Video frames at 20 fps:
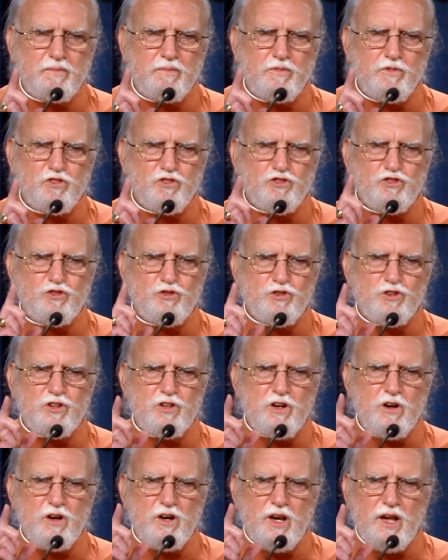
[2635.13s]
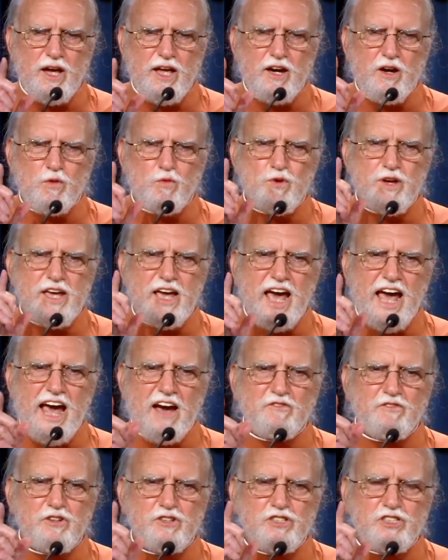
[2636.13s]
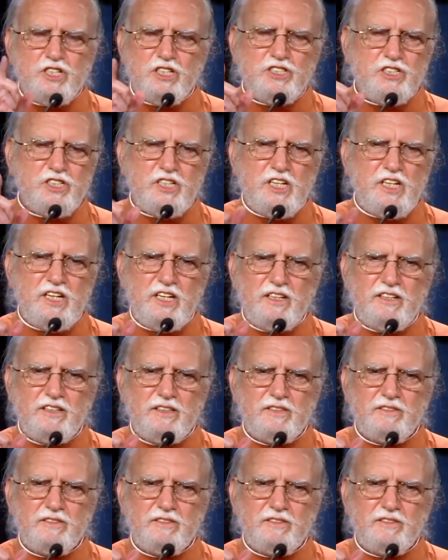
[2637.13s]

sooner or later we have to succeed.